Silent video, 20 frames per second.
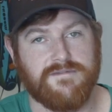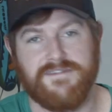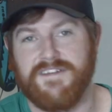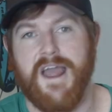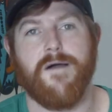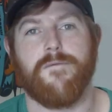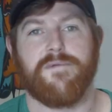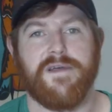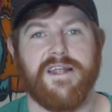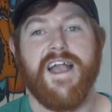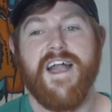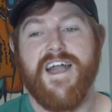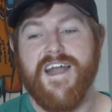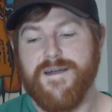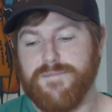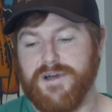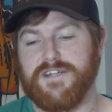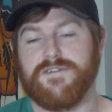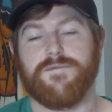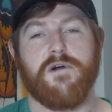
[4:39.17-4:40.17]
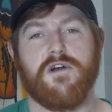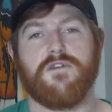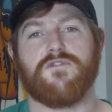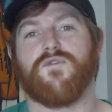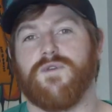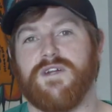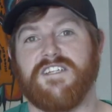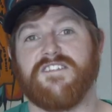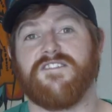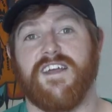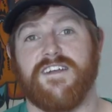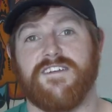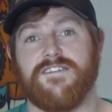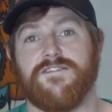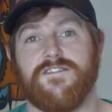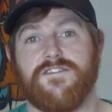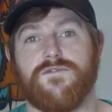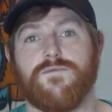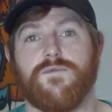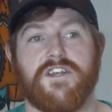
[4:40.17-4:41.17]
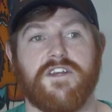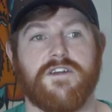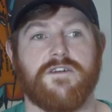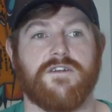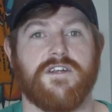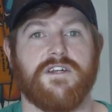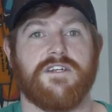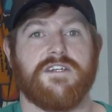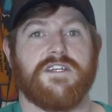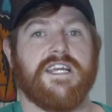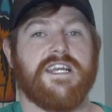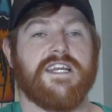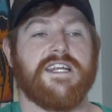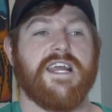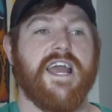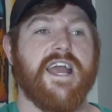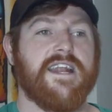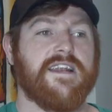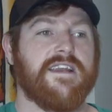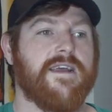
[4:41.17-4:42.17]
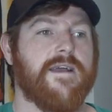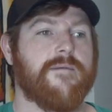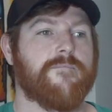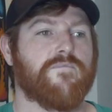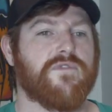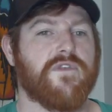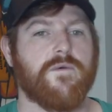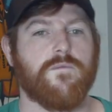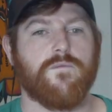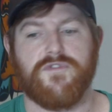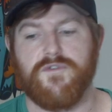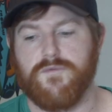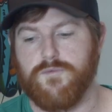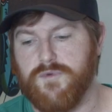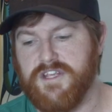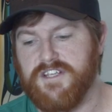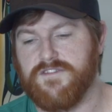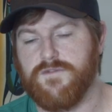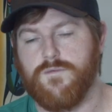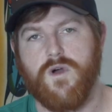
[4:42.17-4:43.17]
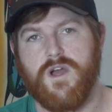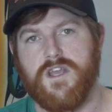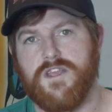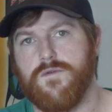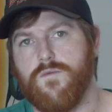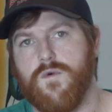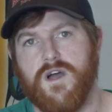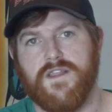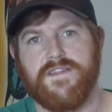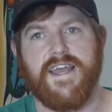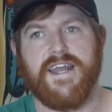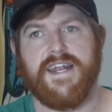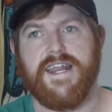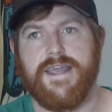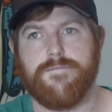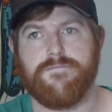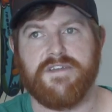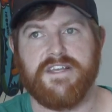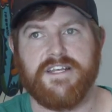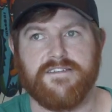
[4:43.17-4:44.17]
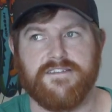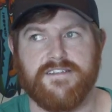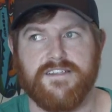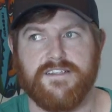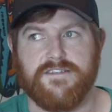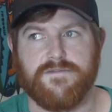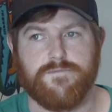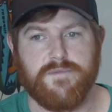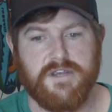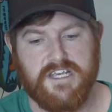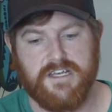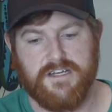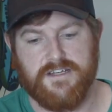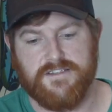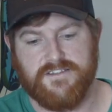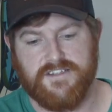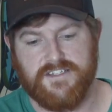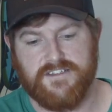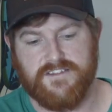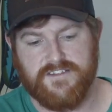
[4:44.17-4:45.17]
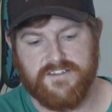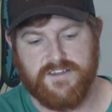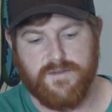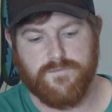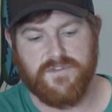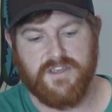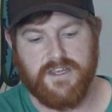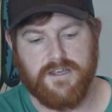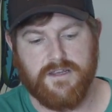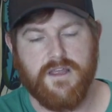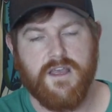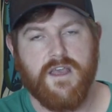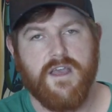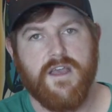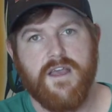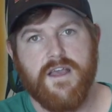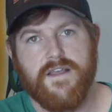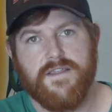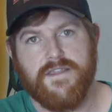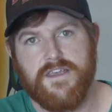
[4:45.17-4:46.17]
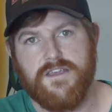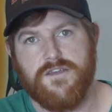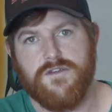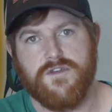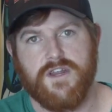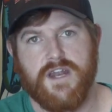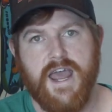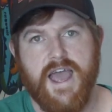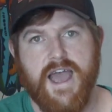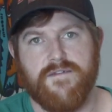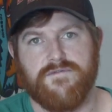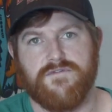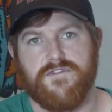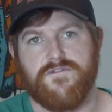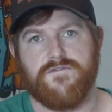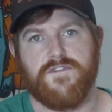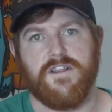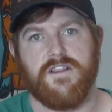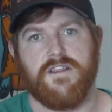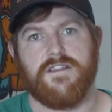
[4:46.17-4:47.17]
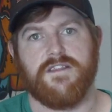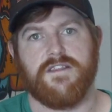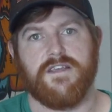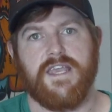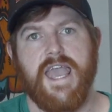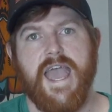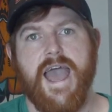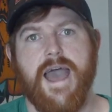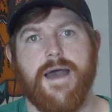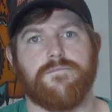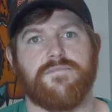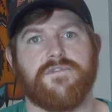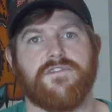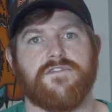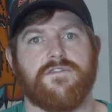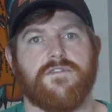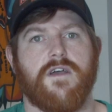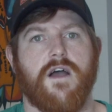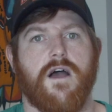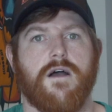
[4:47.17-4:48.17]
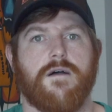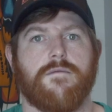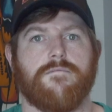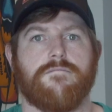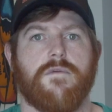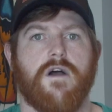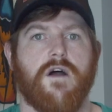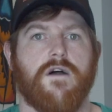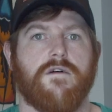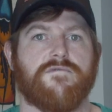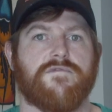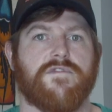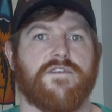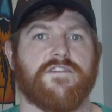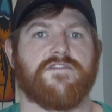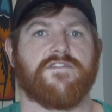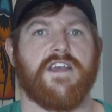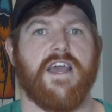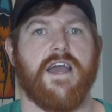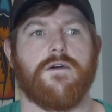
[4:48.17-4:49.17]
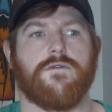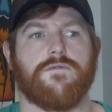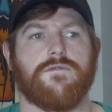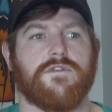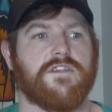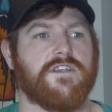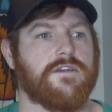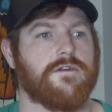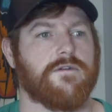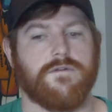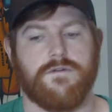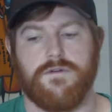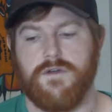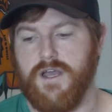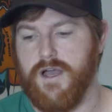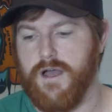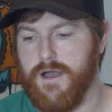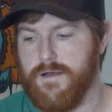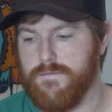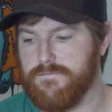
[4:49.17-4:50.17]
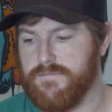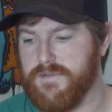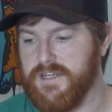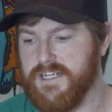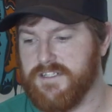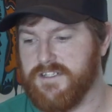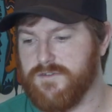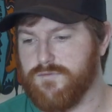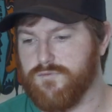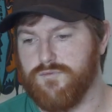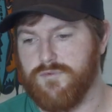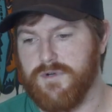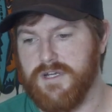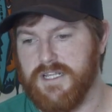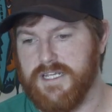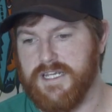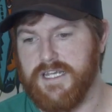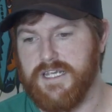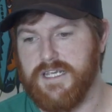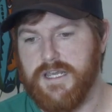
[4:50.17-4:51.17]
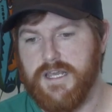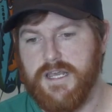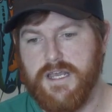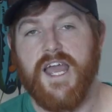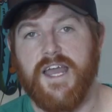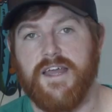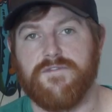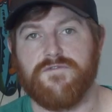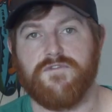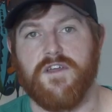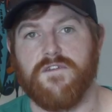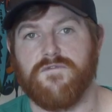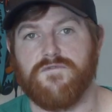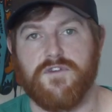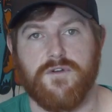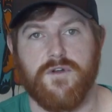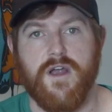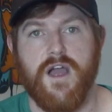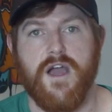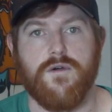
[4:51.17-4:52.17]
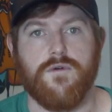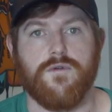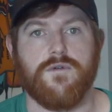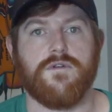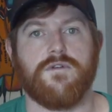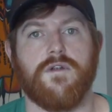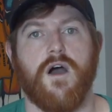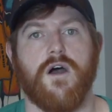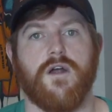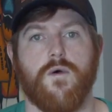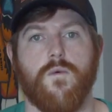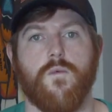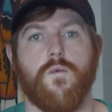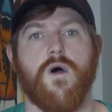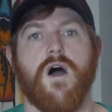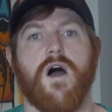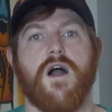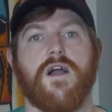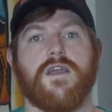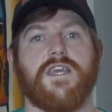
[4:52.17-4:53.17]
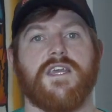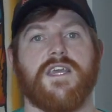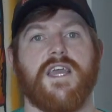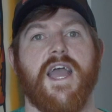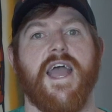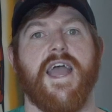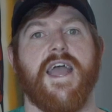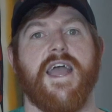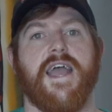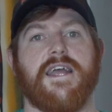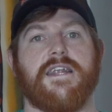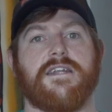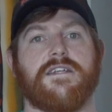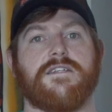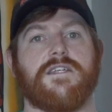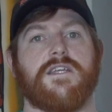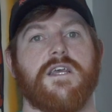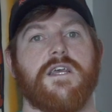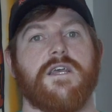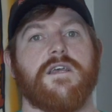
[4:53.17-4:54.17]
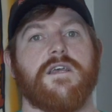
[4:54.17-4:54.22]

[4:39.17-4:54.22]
No, but but about 20 seconds is what you're gonna need, and and, and the reason why you want that ambience is because it's something that you can have to fill in the gaps um, of the sound. You know, um, it's really if if you're out on a walk and